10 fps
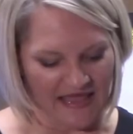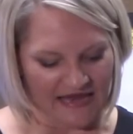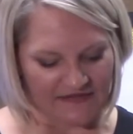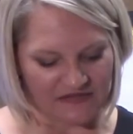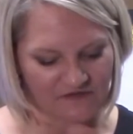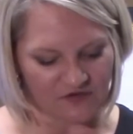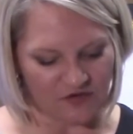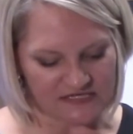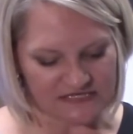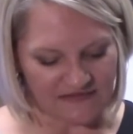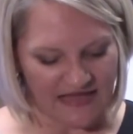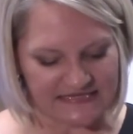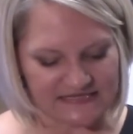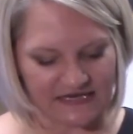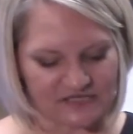And then of course the
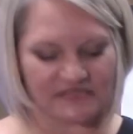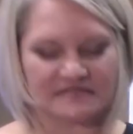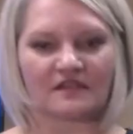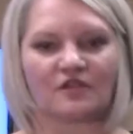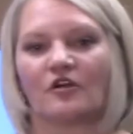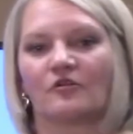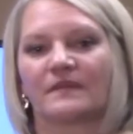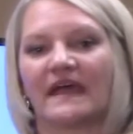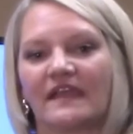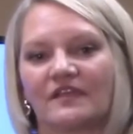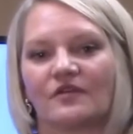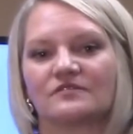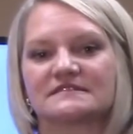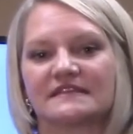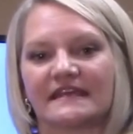last section is the you don't pay, you
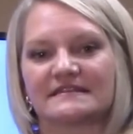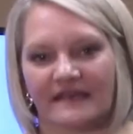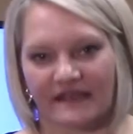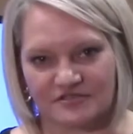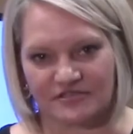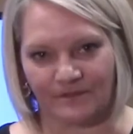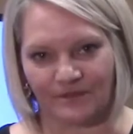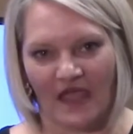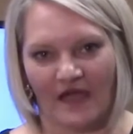don't stay section.